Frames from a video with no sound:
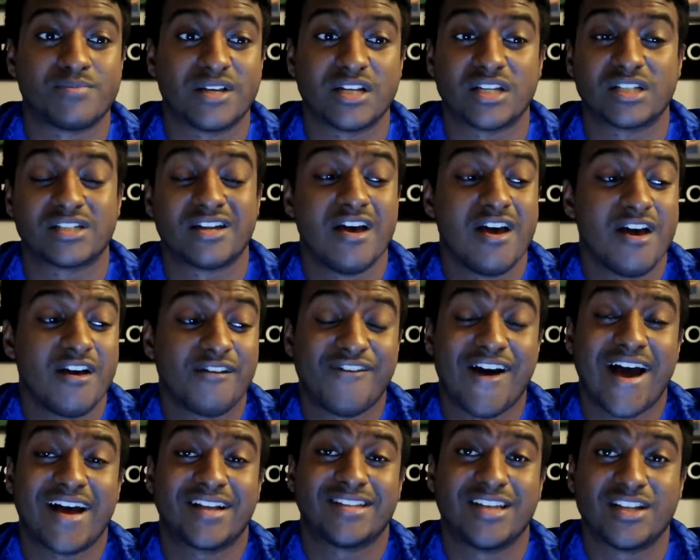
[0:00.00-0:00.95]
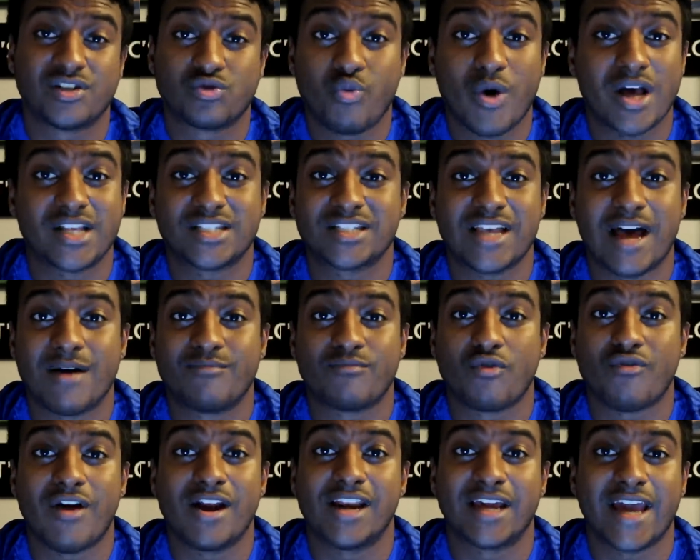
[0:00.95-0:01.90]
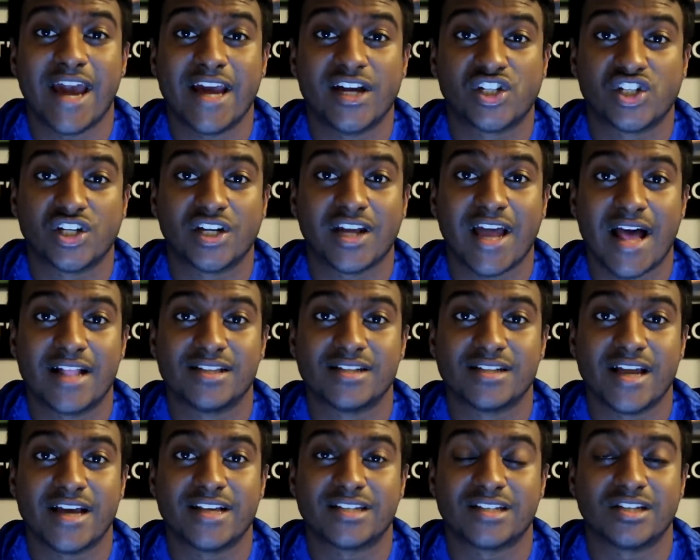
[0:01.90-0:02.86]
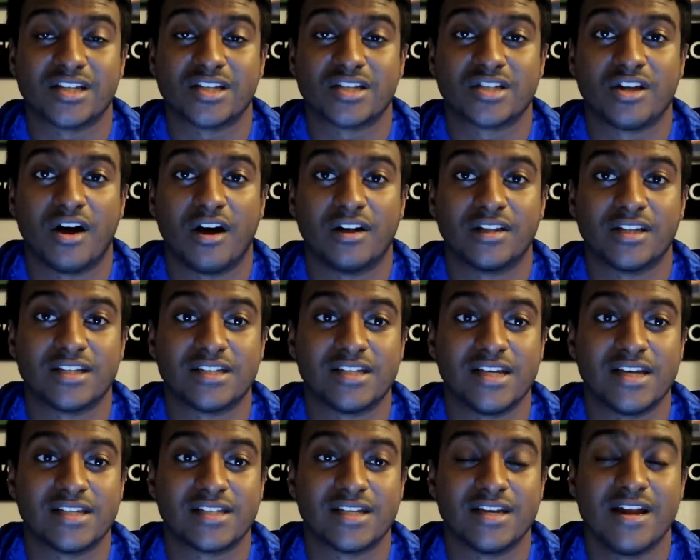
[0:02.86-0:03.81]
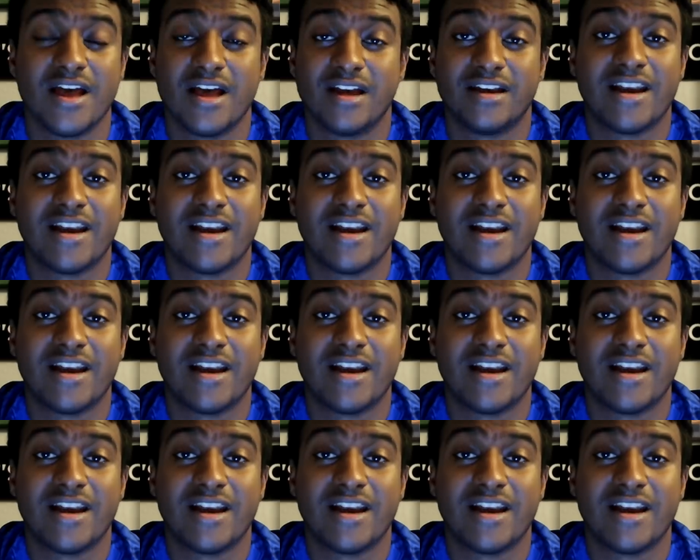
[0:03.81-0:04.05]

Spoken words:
Because fact is, West Ham were relegation candidates at the start of the season.